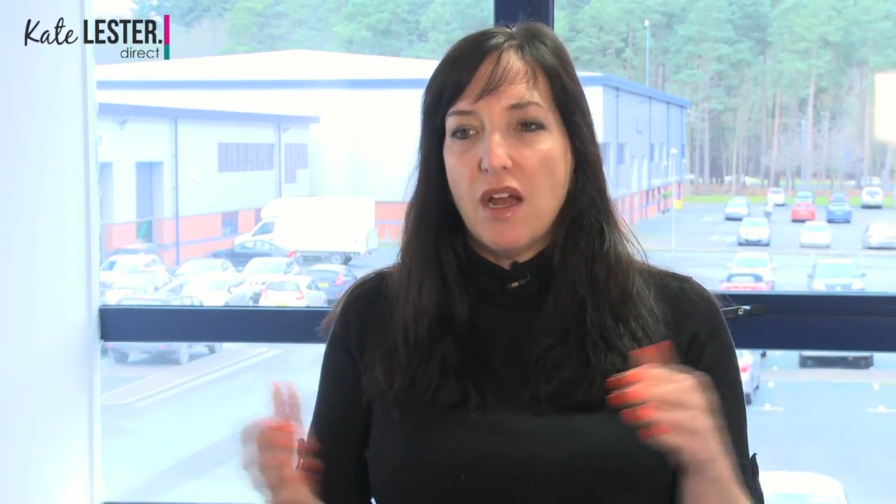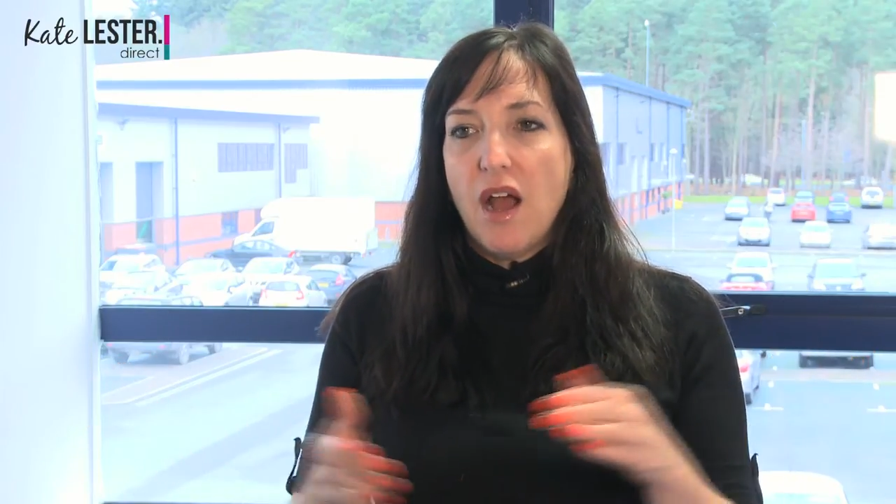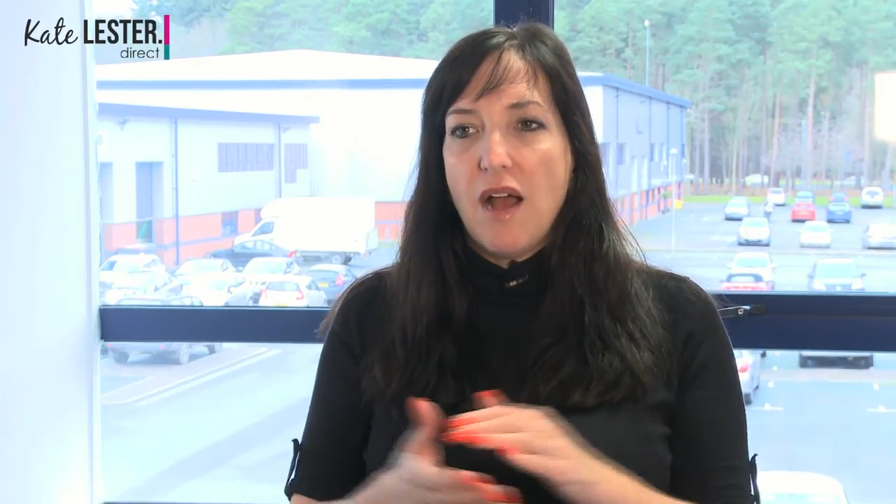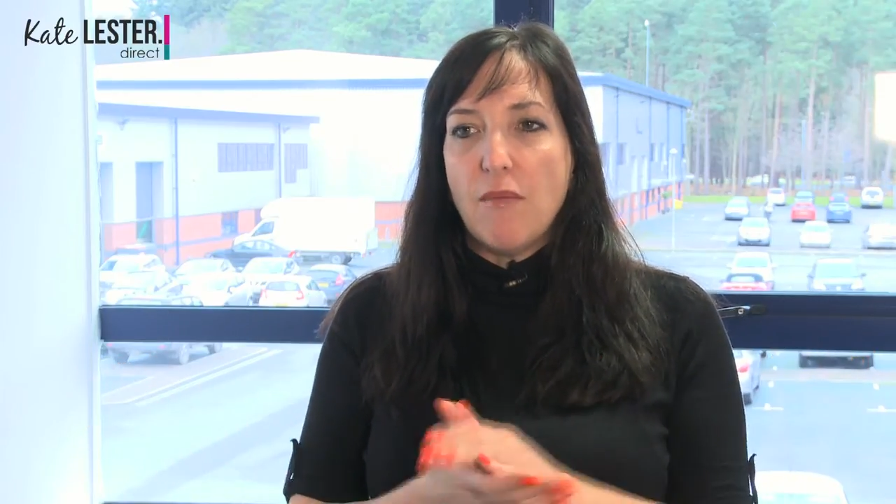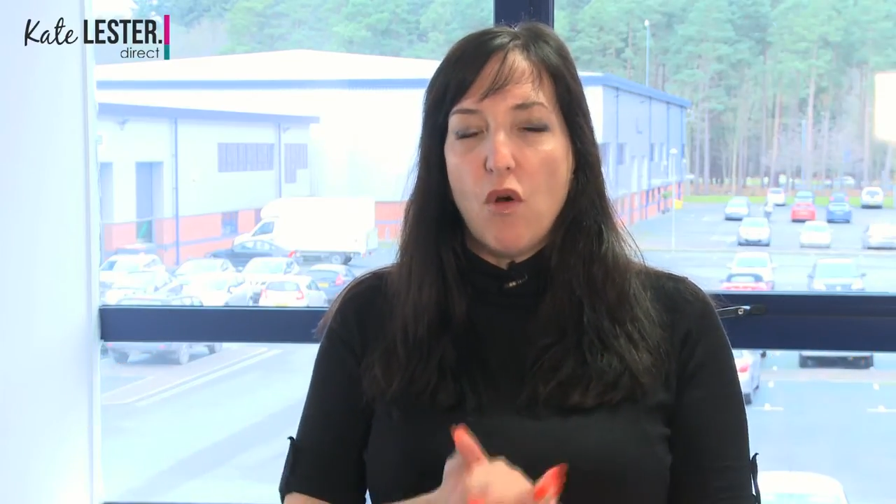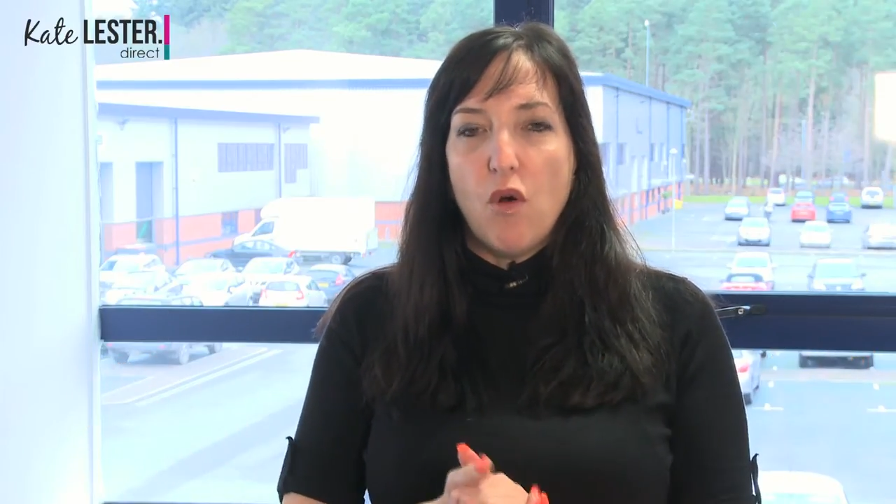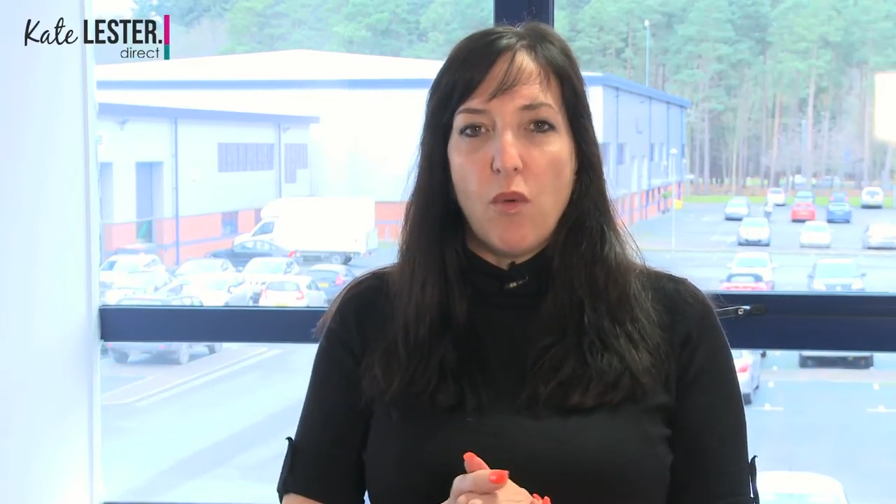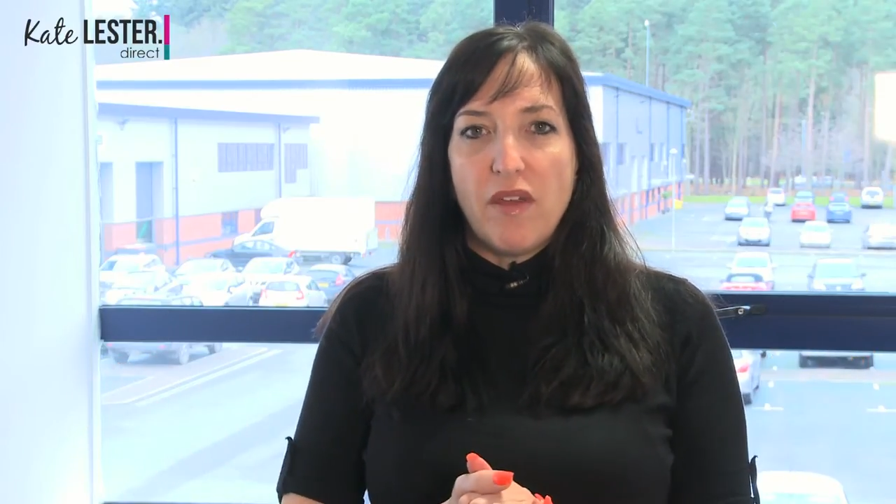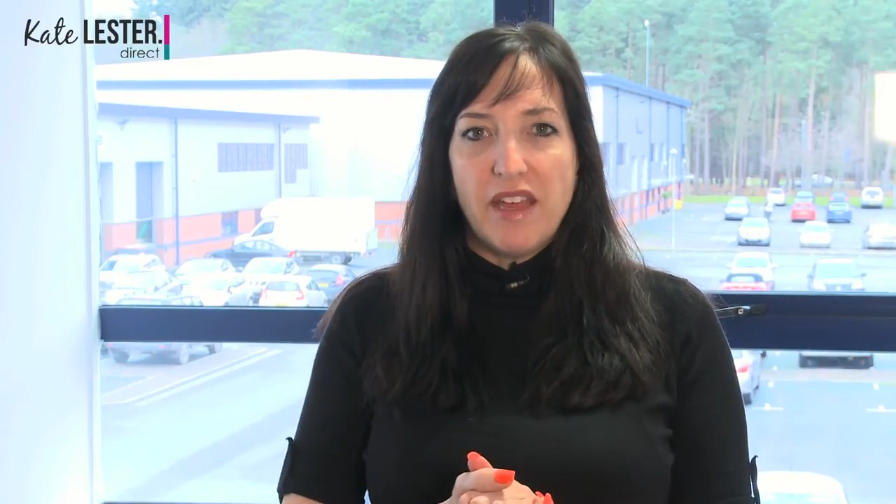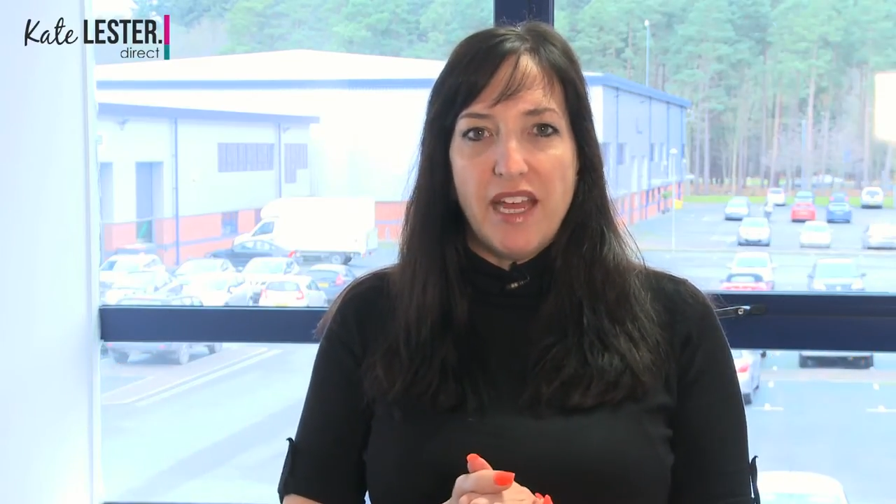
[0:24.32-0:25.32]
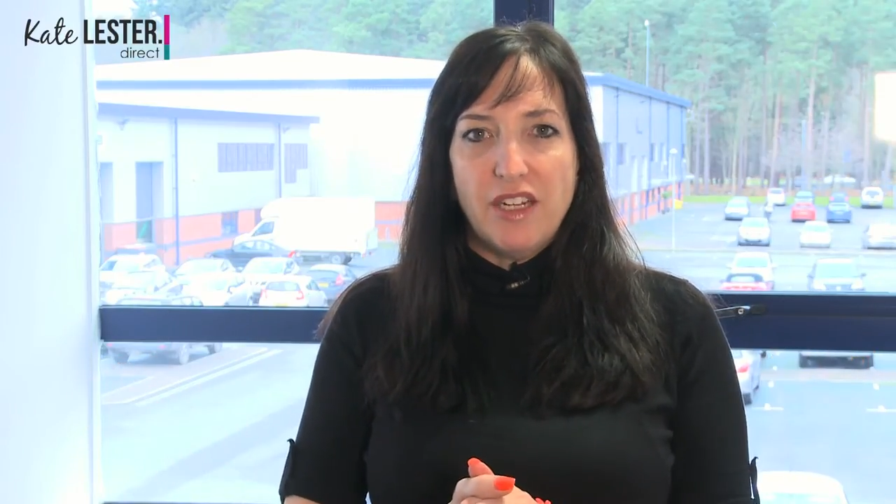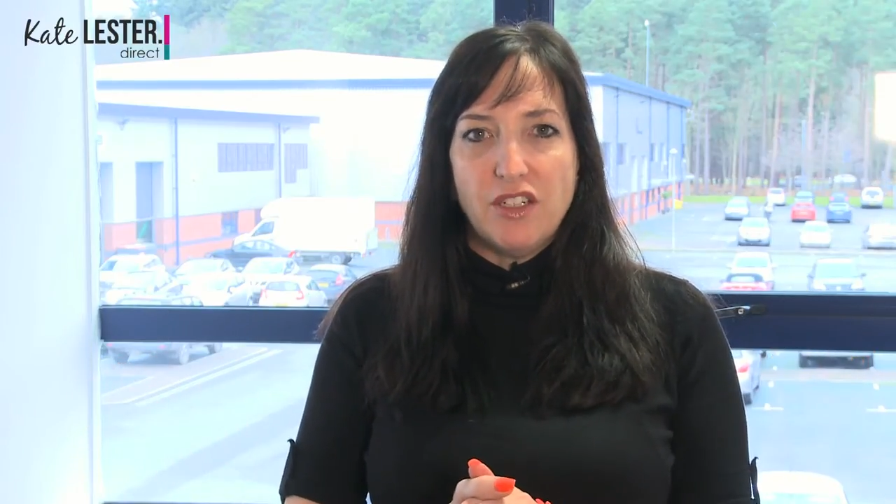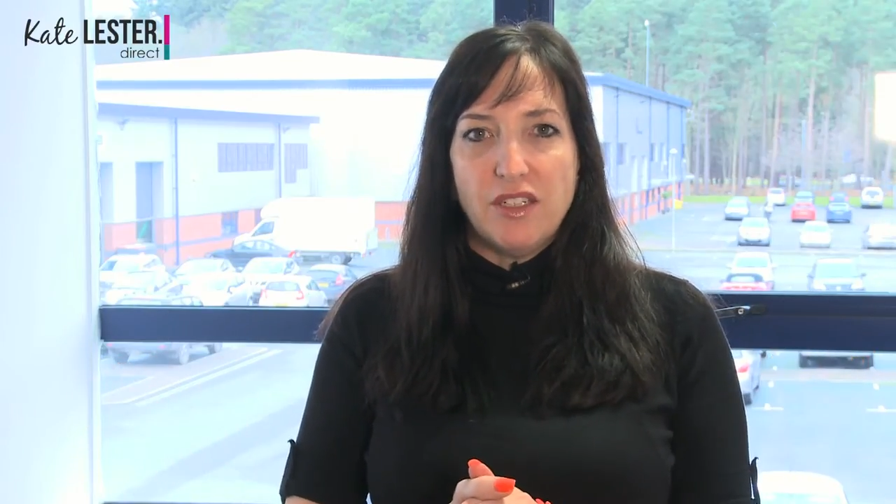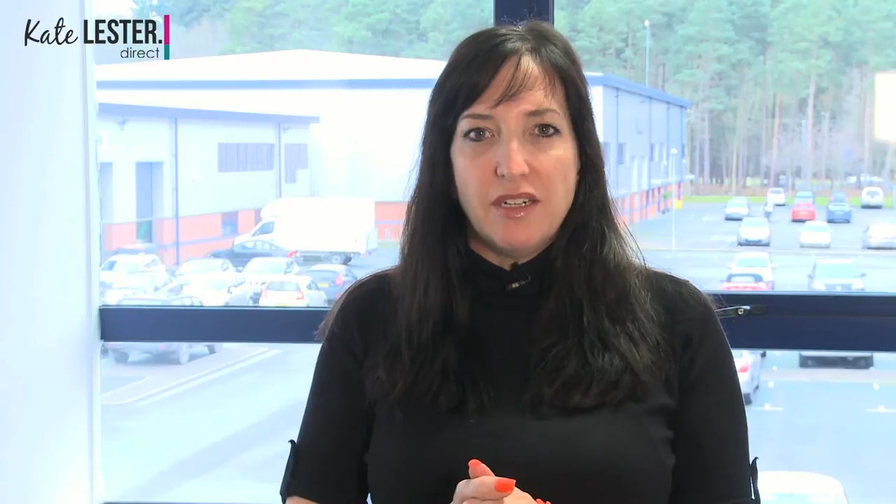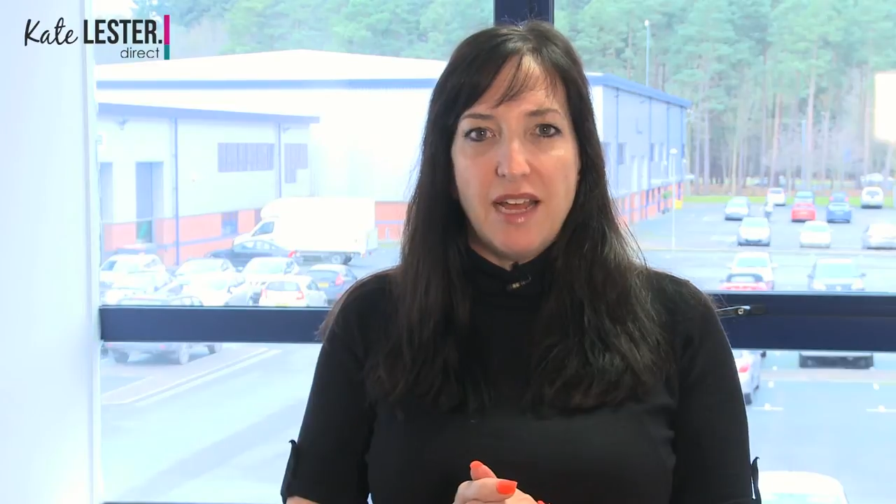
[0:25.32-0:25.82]
um, or whether he
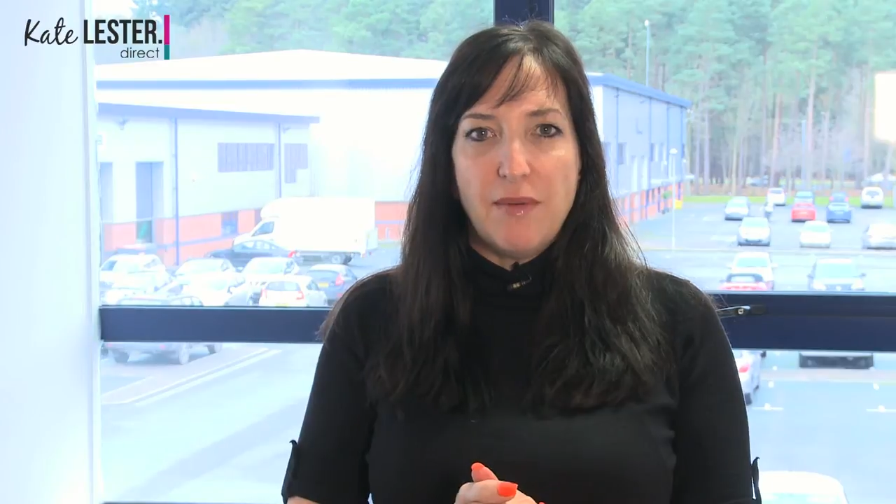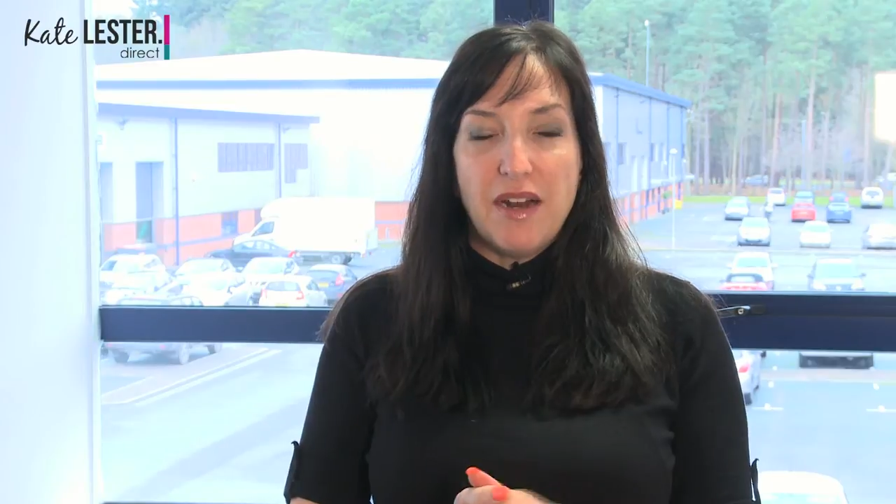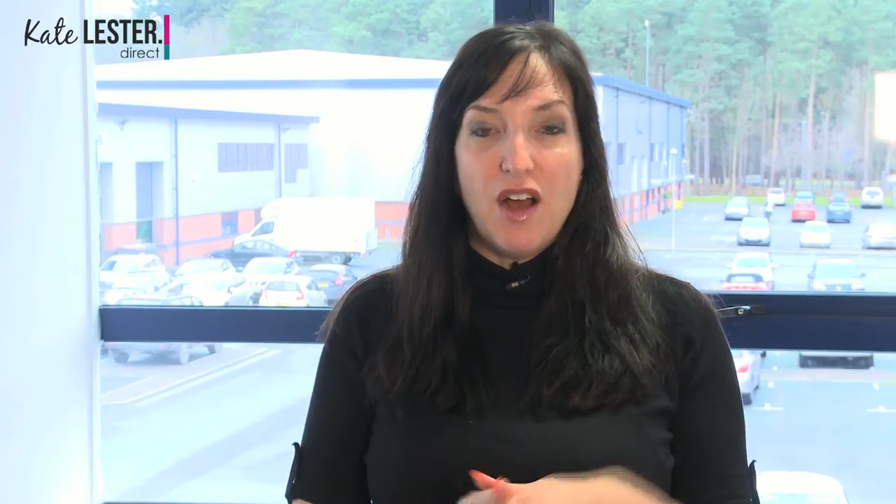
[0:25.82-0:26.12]
should name it